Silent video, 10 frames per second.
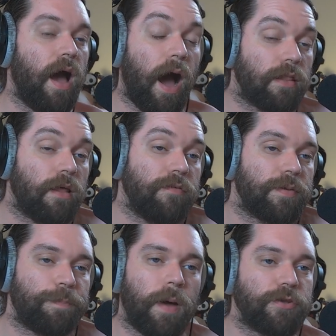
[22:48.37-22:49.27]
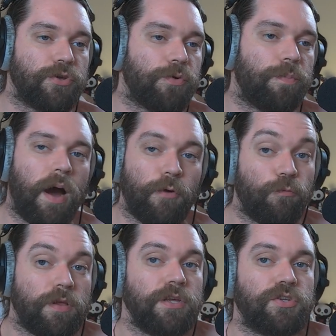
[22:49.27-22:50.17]
love it. I do. I
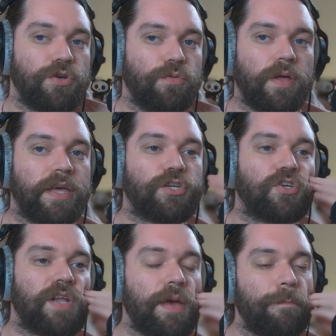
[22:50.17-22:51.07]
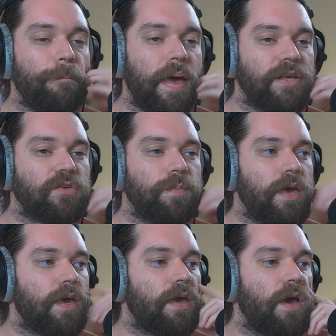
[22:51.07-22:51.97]
really do. Like, it makes
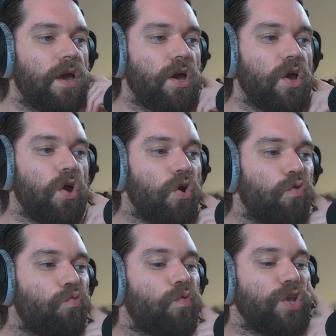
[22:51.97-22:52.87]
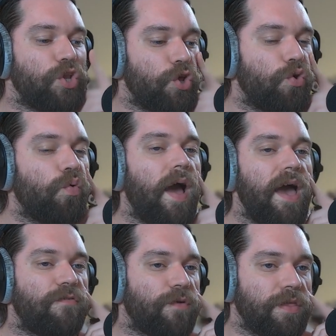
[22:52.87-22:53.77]
me renew
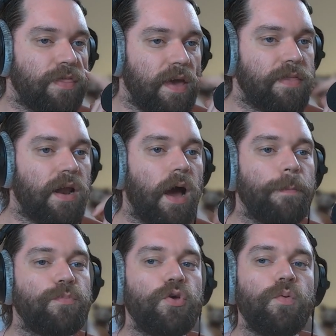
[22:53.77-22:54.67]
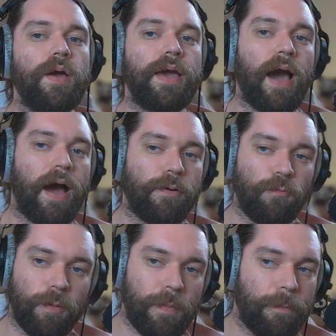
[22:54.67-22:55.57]
everything that I'm doing. I
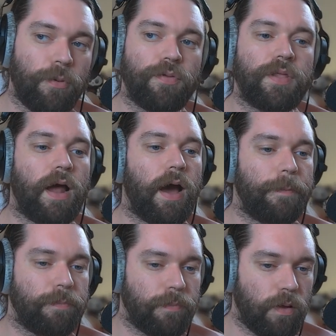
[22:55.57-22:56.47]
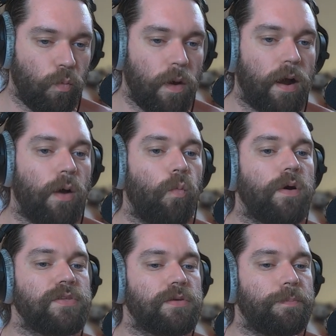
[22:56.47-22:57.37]
remember that I'm where I
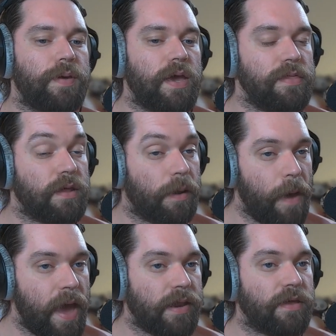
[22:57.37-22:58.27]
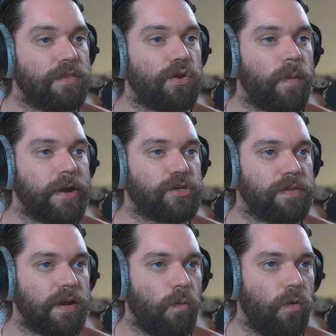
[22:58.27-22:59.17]
want to be, that I'm heading in the direction
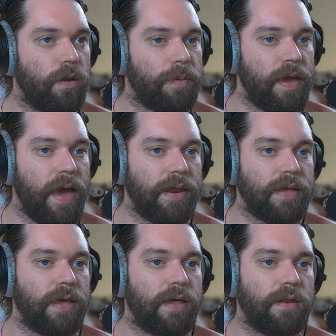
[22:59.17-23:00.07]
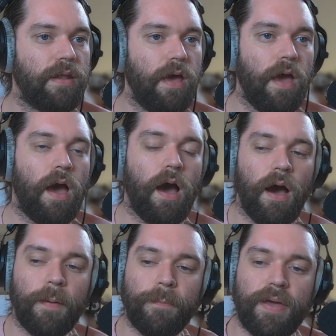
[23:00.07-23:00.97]
that I want to be heading in.
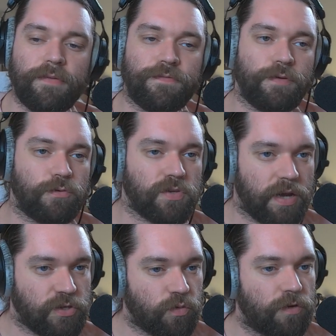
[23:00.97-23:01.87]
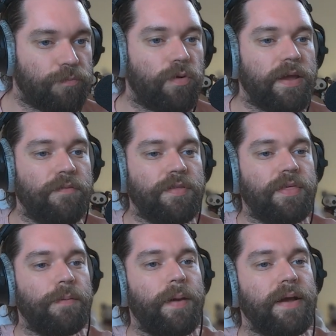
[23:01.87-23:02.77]
It feels like I sort of bring
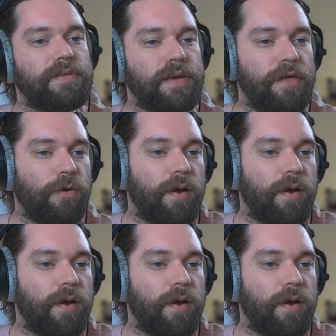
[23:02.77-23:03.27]
everything back together, and